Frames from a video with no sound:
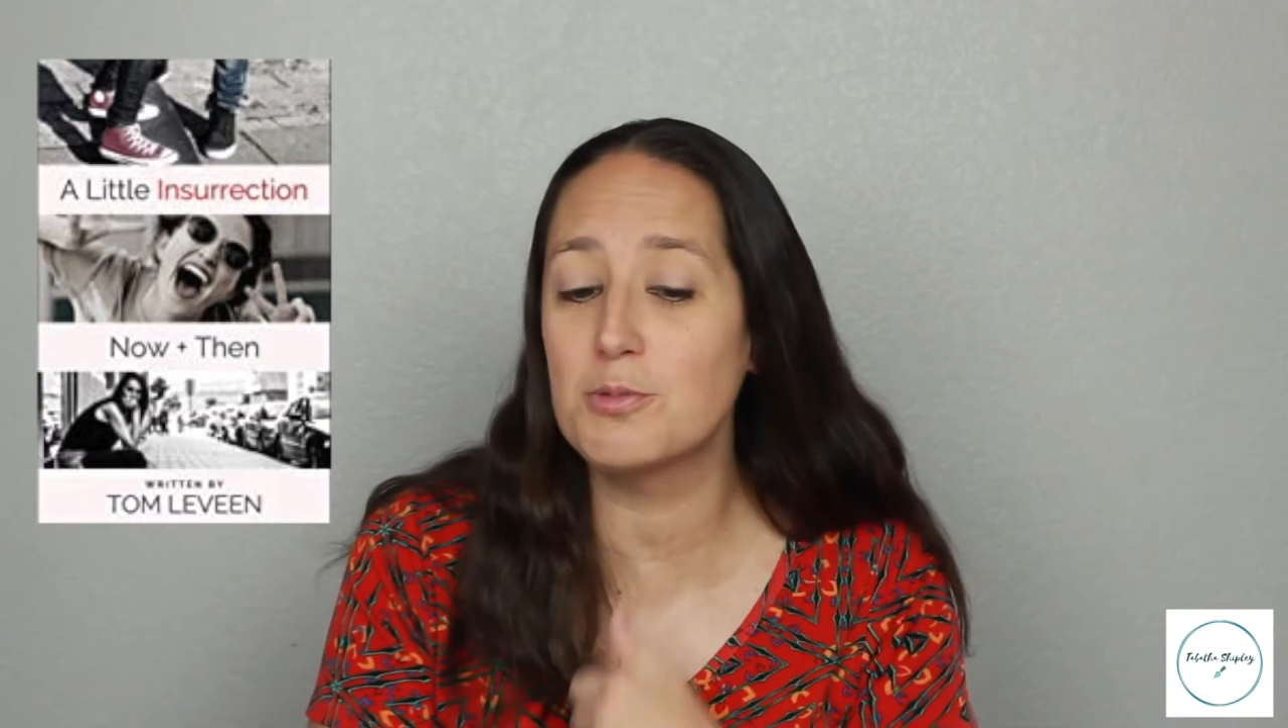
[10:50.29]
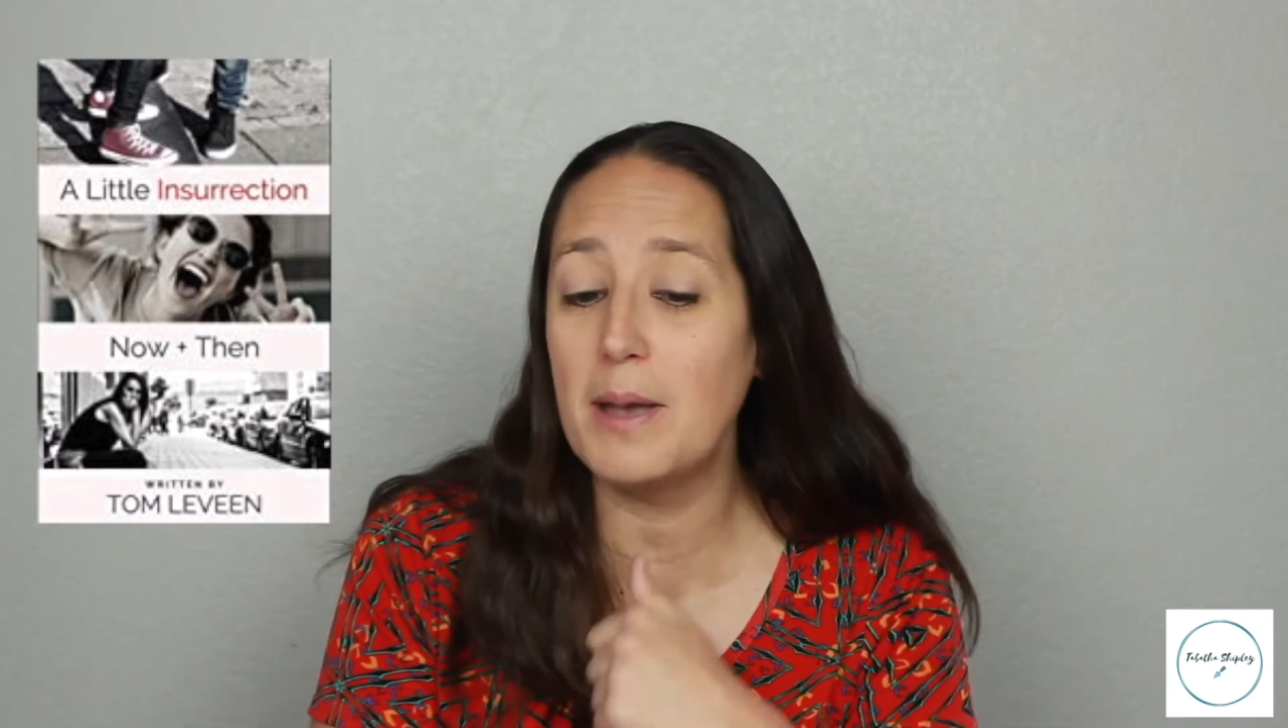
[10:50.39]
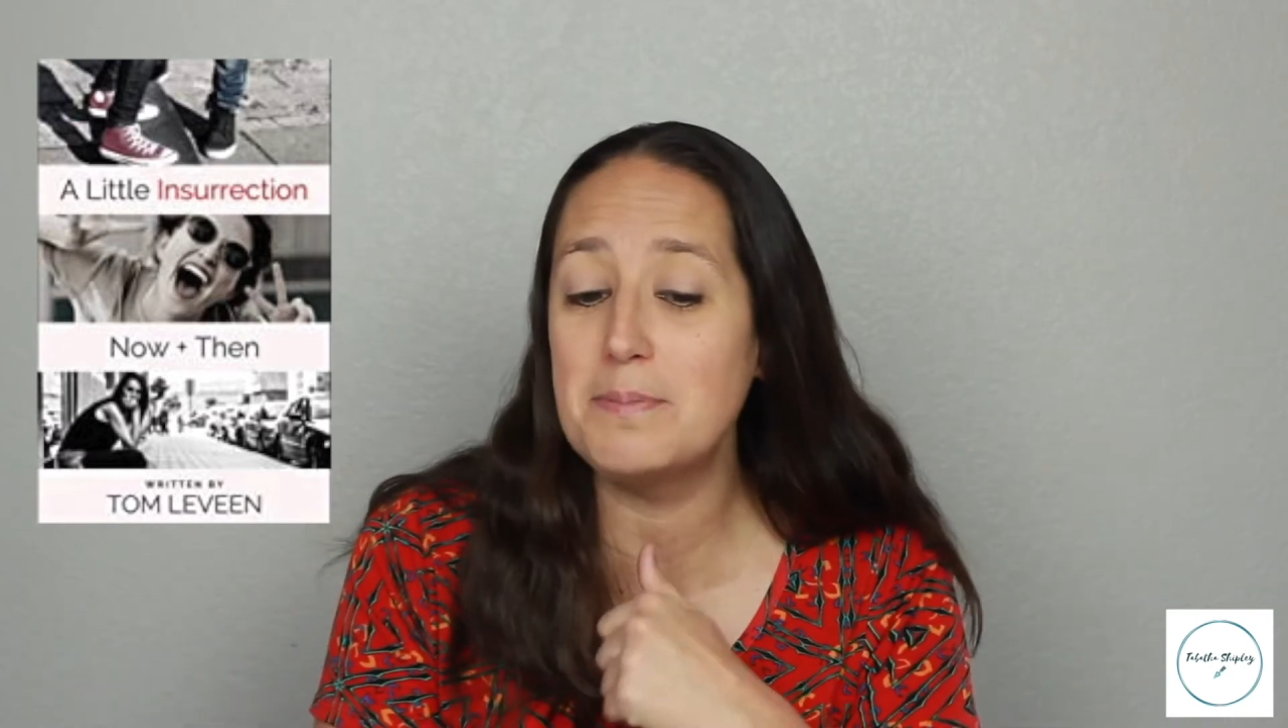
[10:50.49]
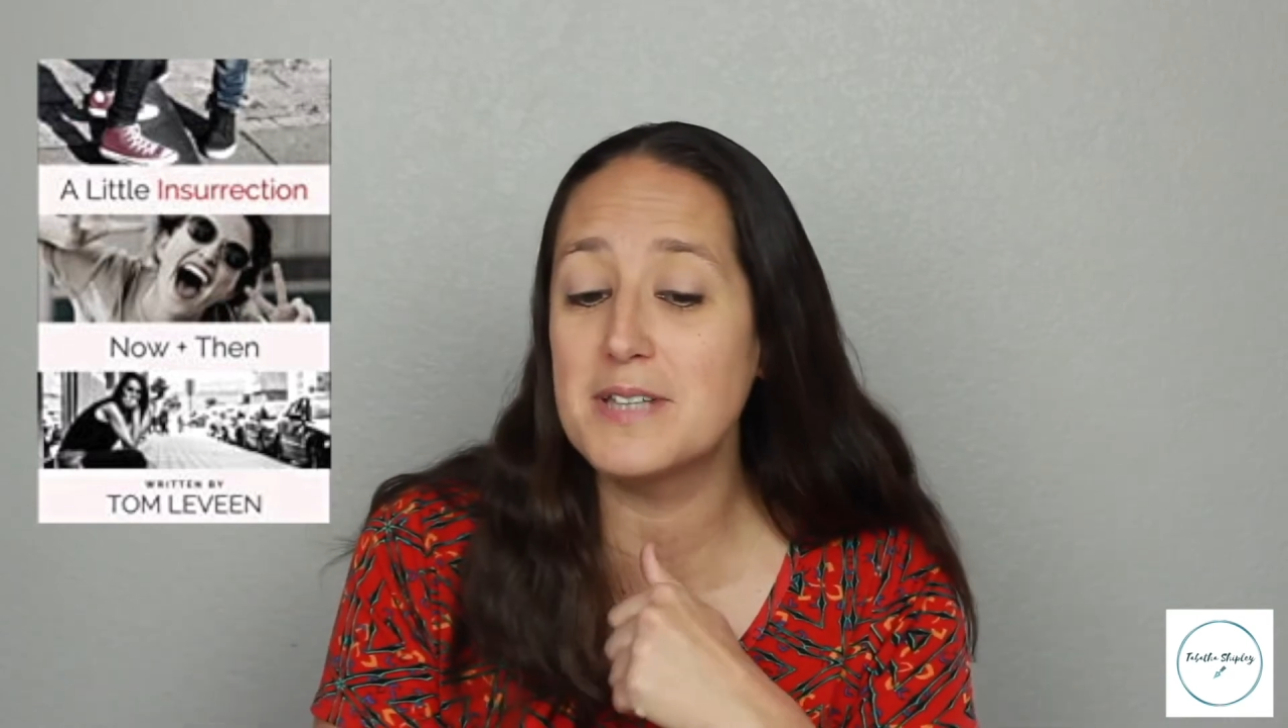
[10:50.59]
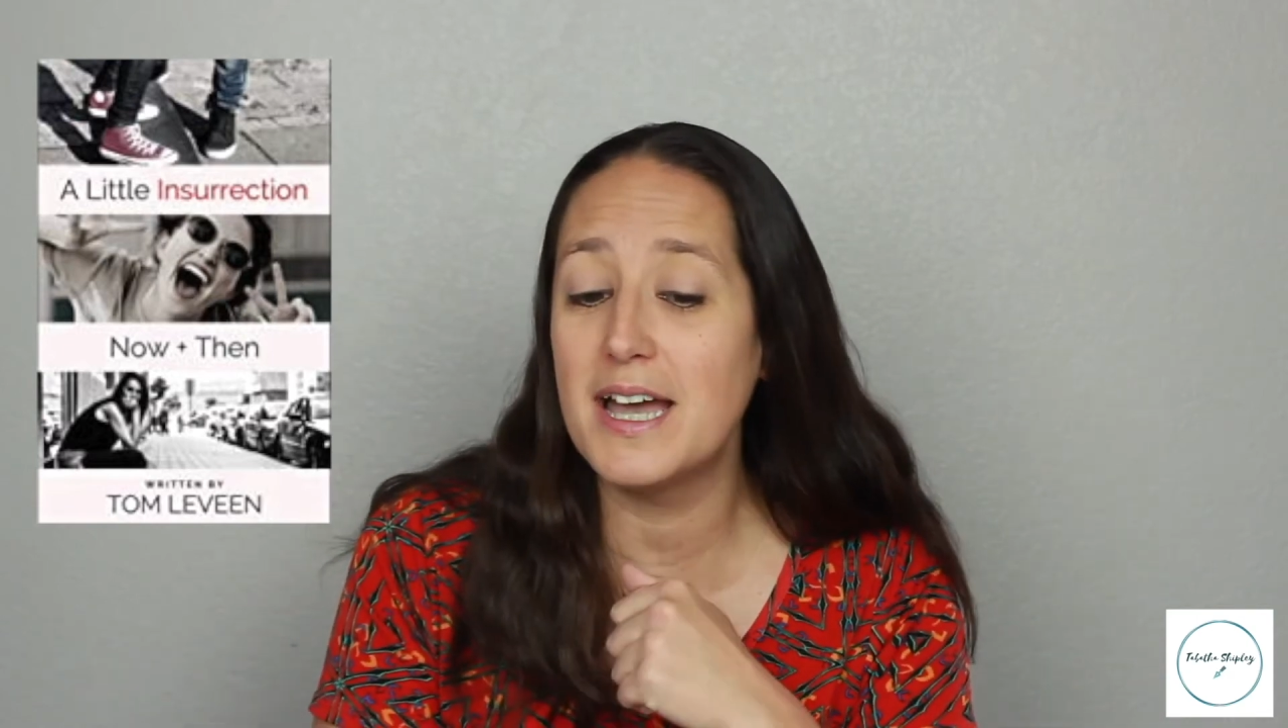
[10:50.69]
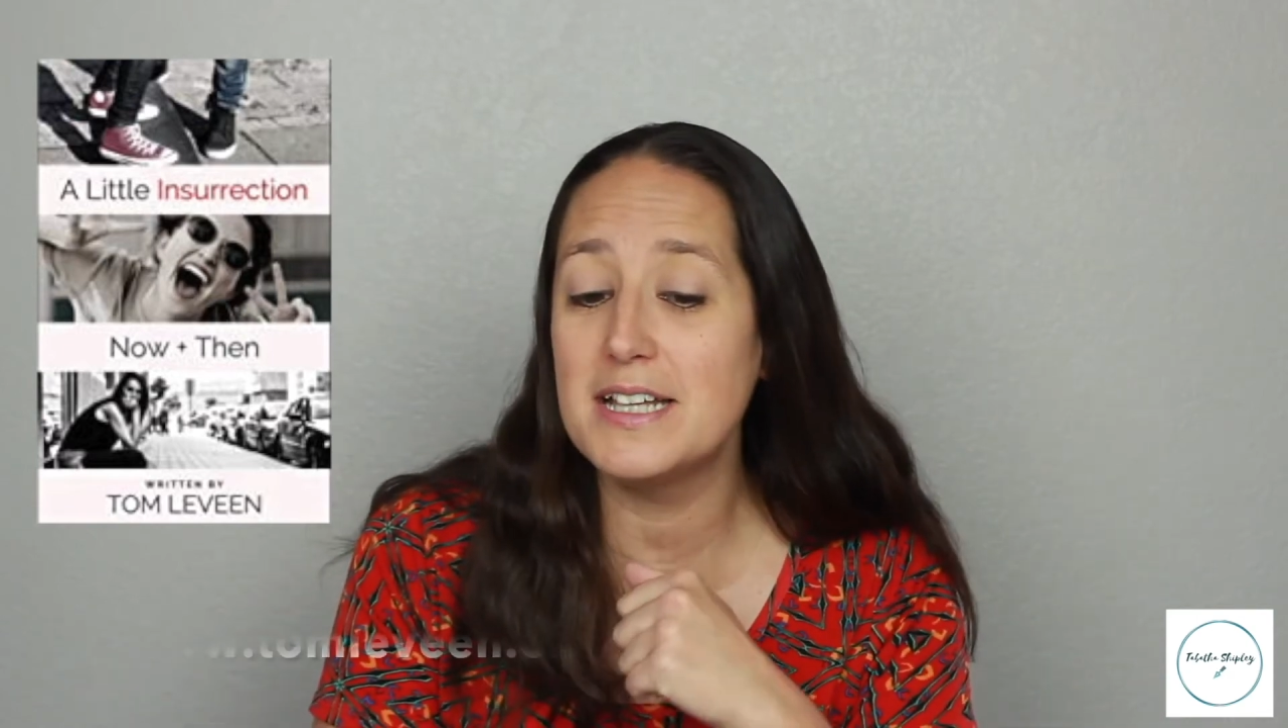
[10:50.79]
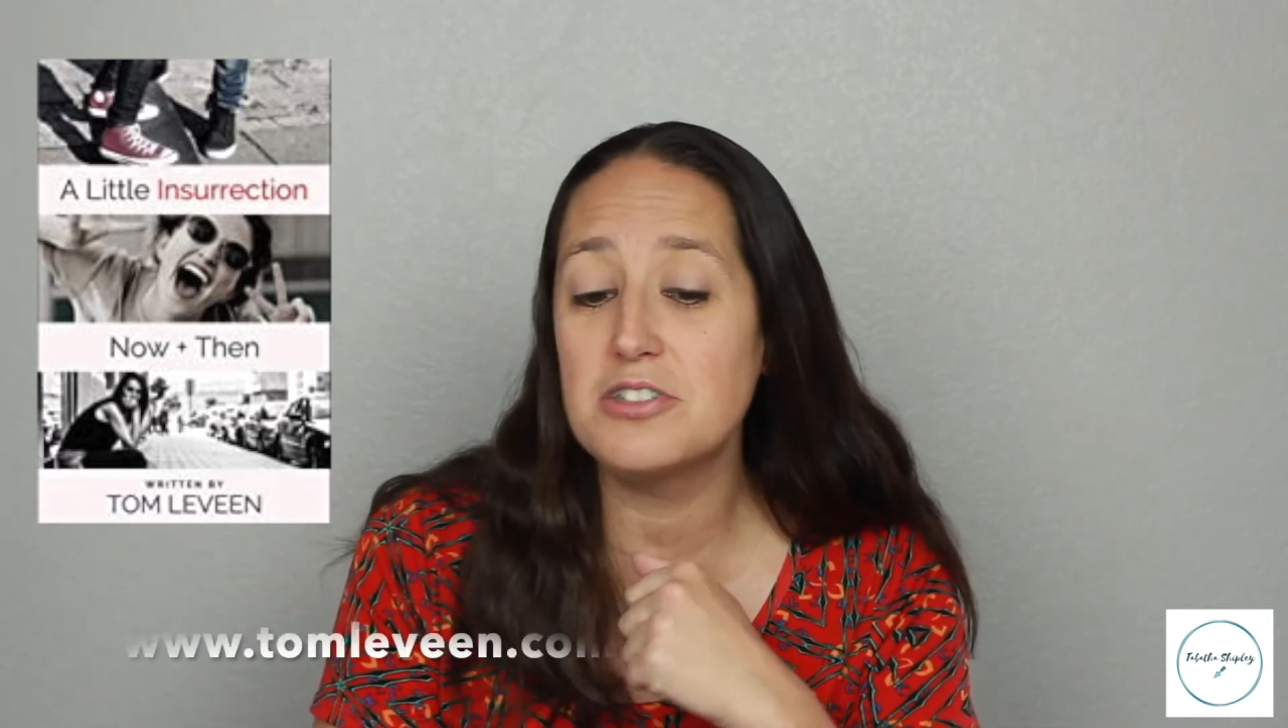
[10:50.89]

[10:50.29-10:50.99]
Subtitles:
website,